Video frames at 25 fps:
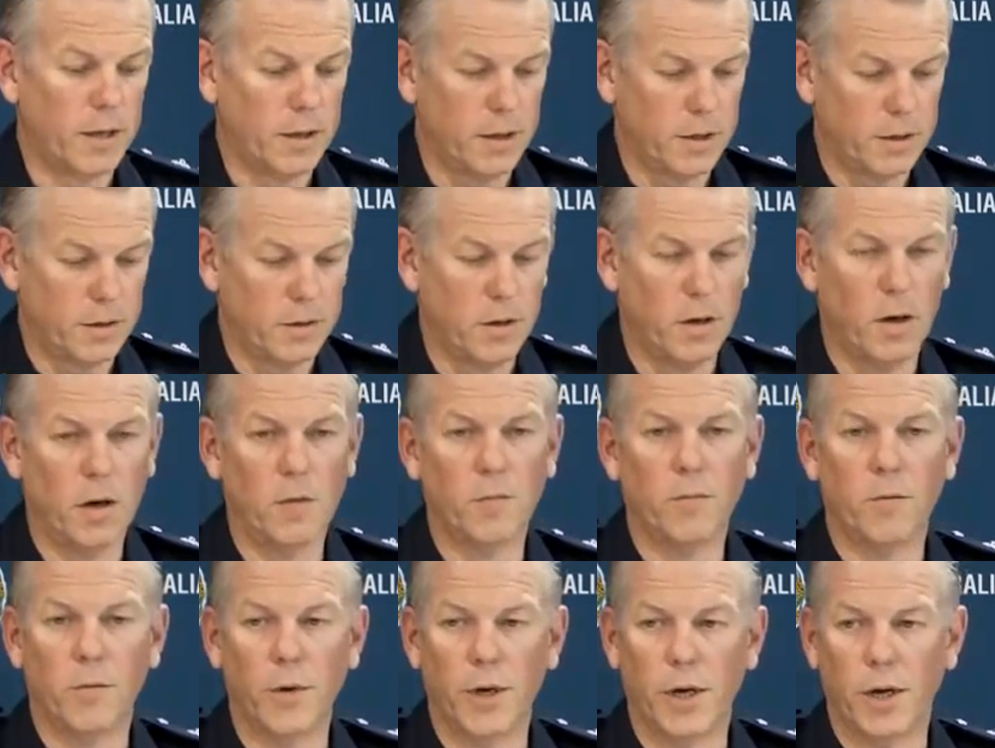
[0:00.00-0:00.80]
at this
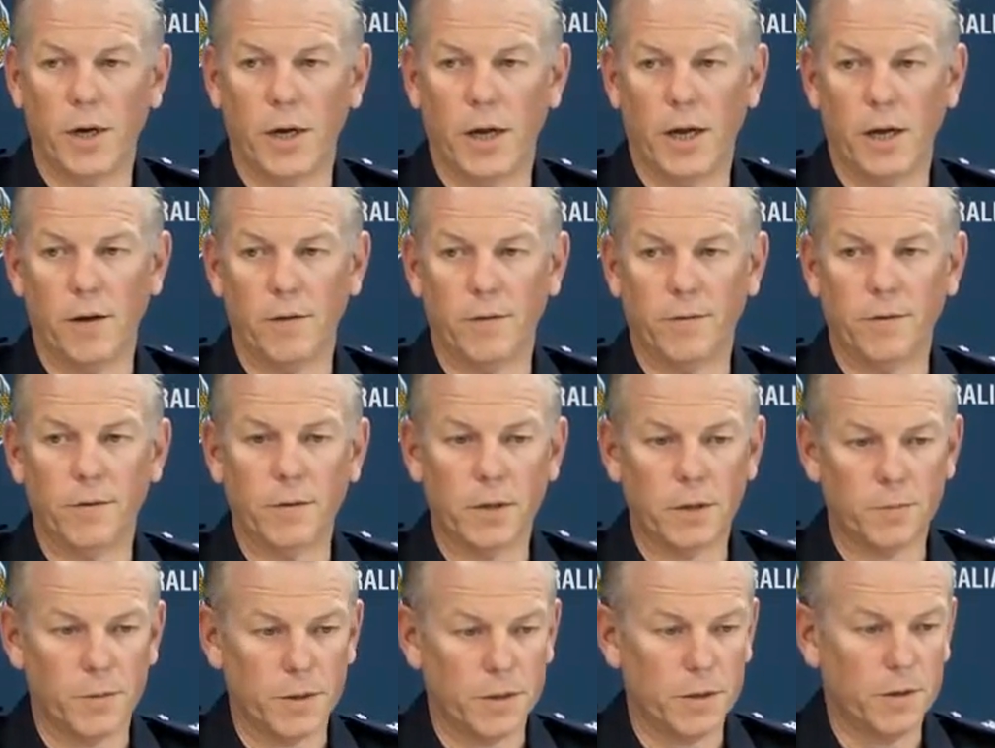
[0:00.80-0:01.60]
time, we don't have
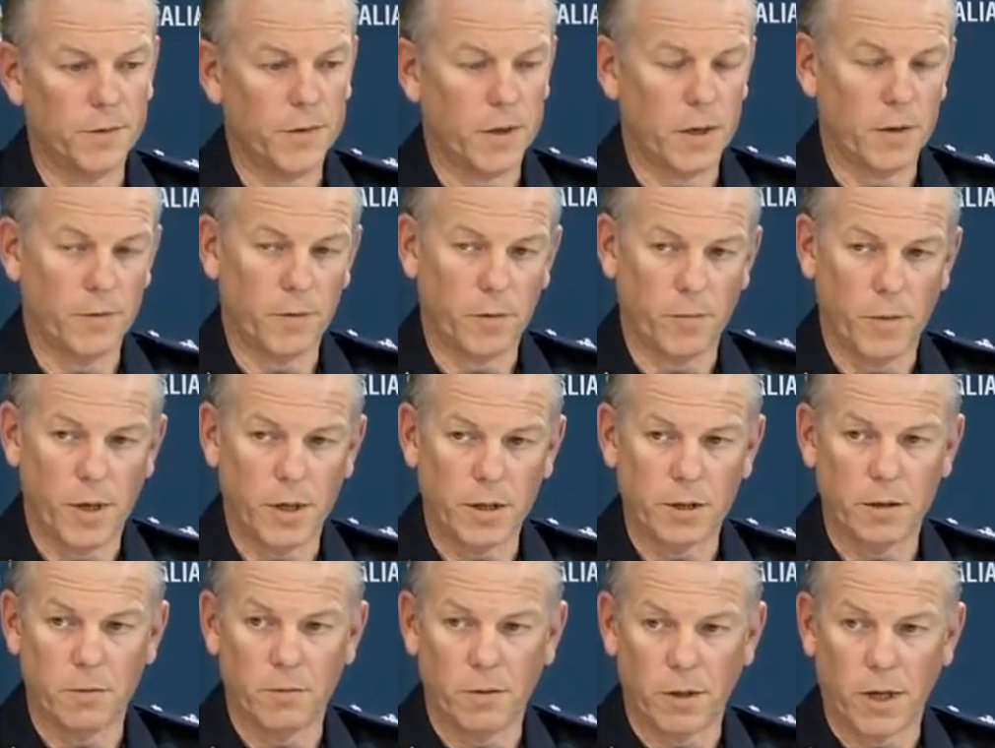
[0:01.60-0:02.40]
specific
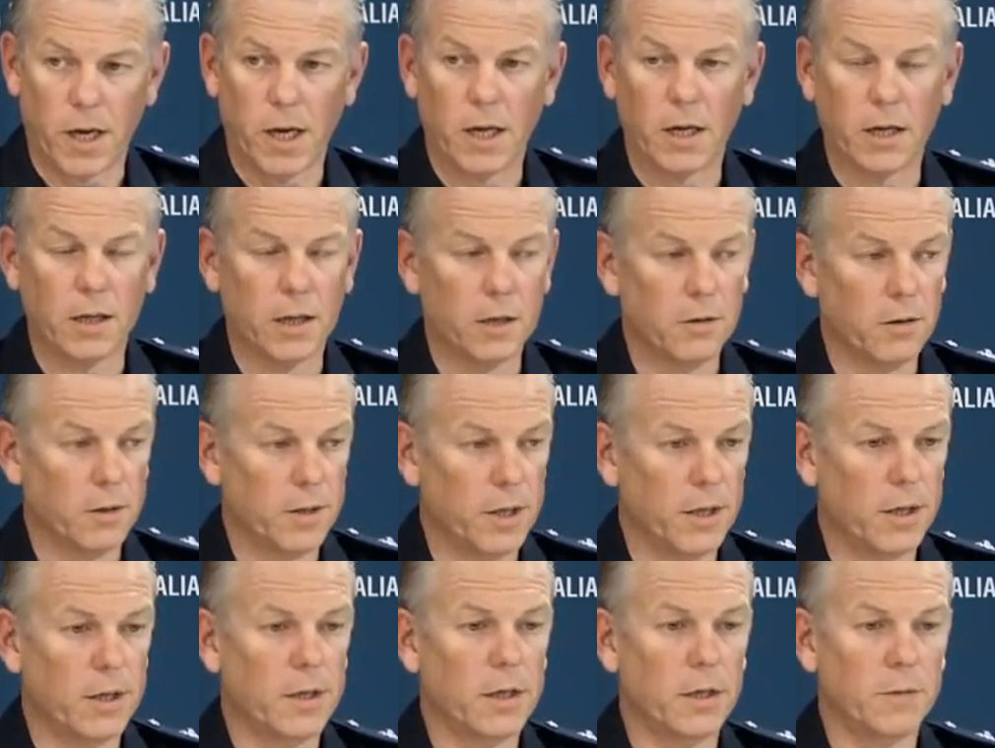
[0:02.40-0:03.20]
information regarding their
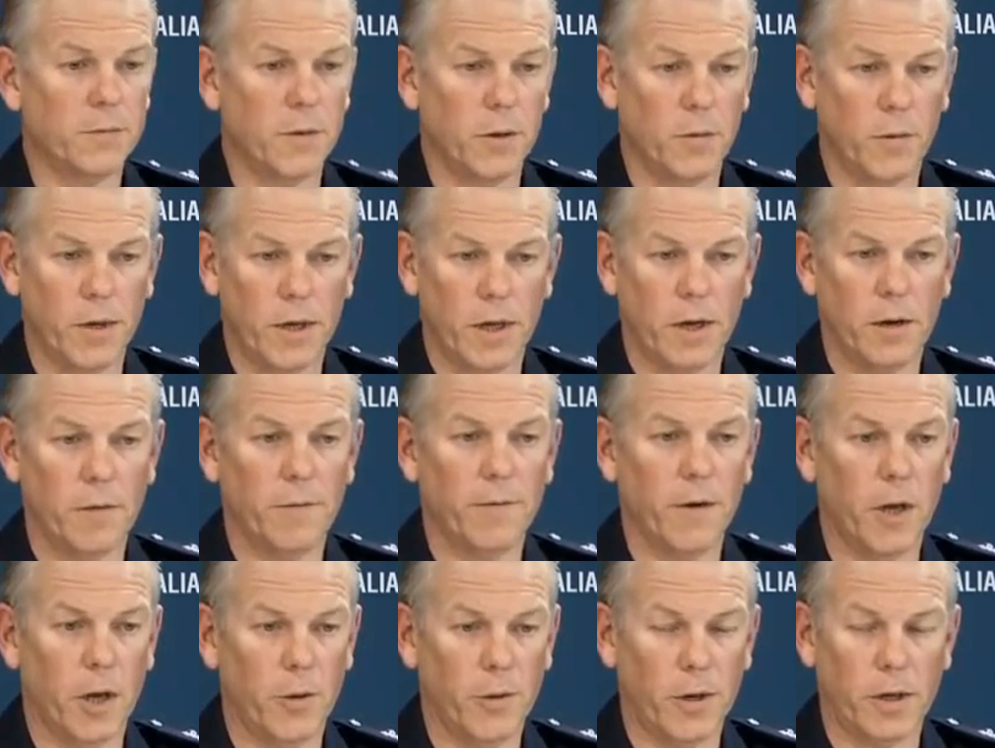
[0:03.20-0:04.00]
identities, but we are
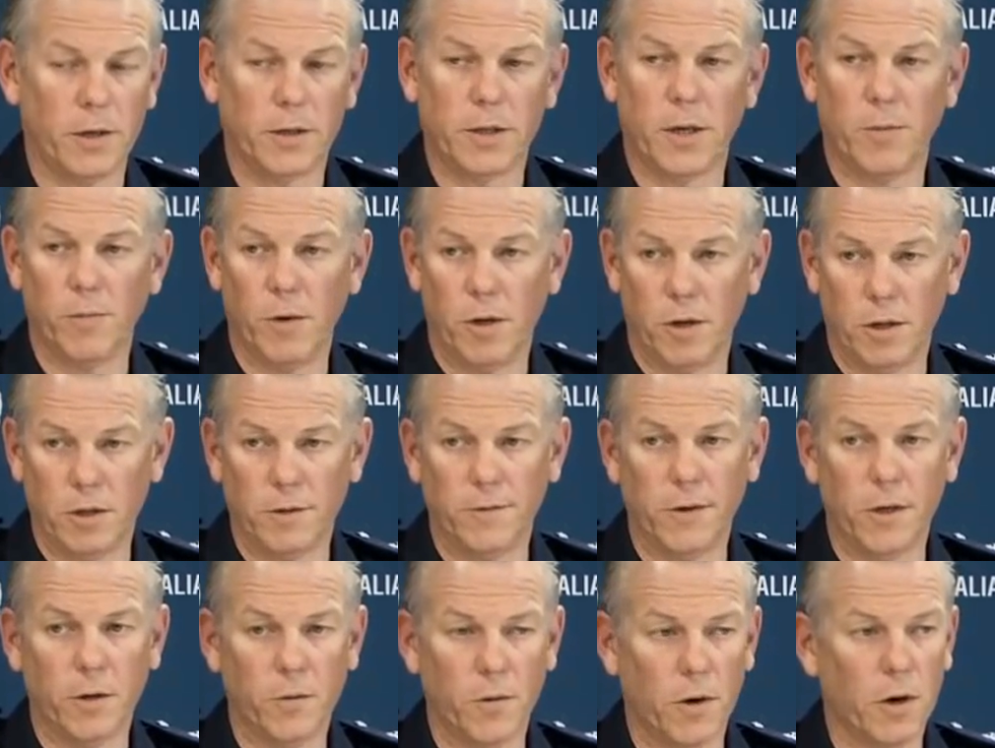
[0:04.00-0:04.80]
following some
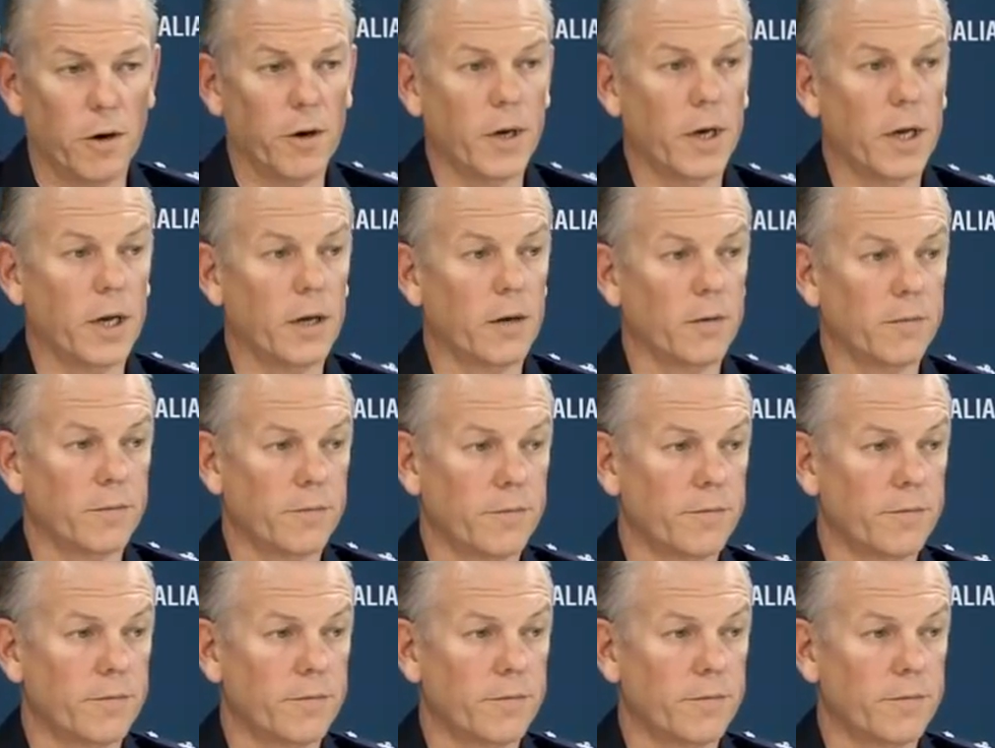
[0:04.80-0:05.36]
lines of inquiry now.